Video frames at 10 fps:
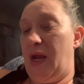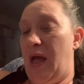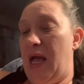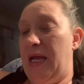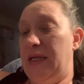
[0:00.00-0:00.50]

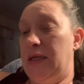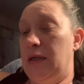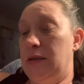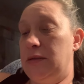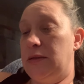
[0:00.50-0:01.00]
I
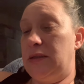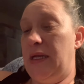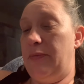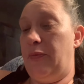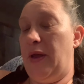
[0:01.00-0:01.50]

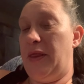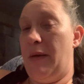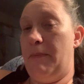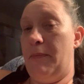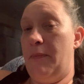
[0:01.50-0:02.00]
sleep with
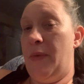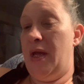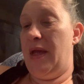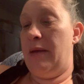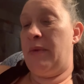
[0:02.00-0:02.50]
them
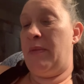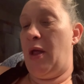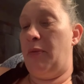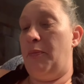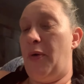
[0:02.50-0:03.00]
in my
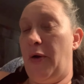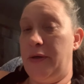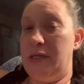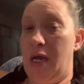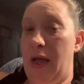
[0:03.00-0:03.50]
mouth
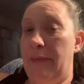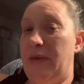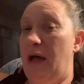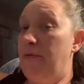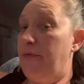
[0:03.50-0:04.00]
part-time,
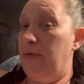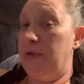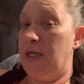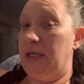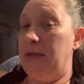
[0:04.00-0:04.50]
not
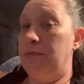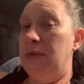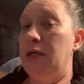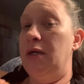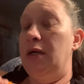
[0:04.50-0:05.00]
full-time.
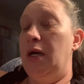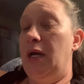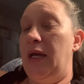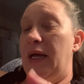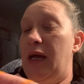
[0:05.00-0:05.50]

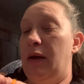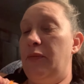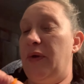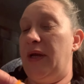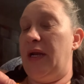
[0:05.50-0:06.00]

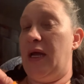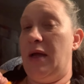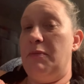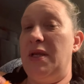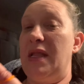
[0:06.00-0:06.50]
But,
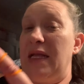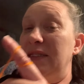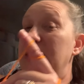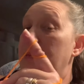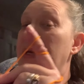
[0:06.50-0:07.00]
that's
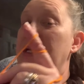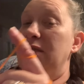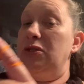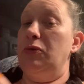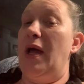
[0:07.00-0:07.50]
seeming
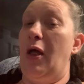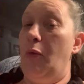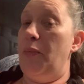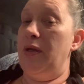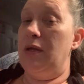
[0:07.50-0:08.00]
to
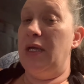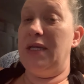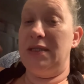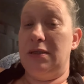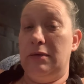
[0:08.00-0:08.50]
help. It
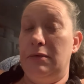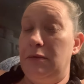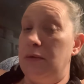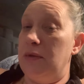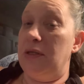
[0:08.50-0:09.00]
doesn't,
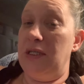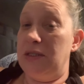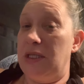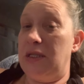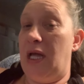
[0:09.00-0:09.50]
things
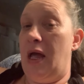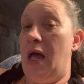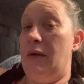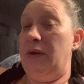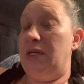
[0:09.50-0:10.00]
like
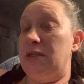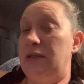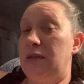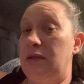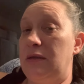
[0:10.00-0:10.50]
that, it
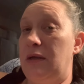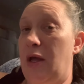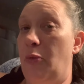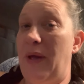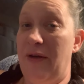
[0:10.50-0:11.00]
doesn't
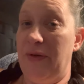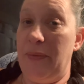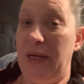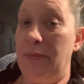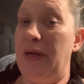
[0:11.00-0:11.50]
help
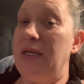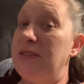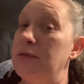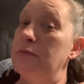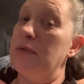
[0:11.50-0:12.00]
everybody, but
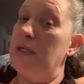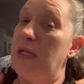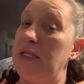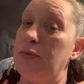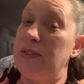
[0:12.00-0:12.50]

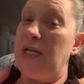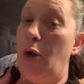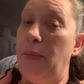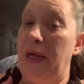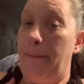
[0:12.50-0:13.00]
that's what's
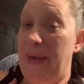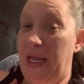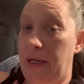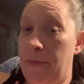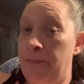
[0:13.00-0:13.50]
helping me.